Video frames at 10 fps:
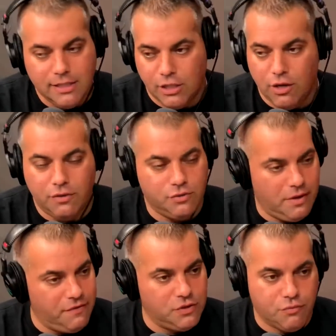
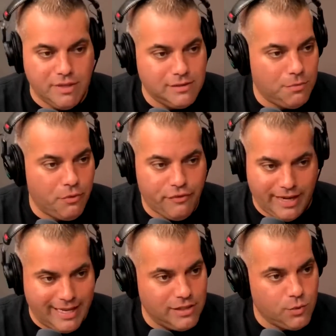if it's a reasonable
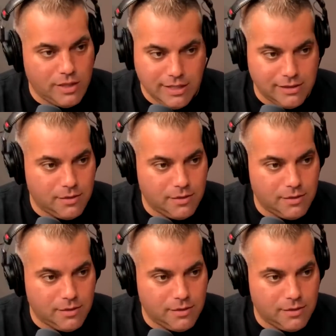fee, it is what it is to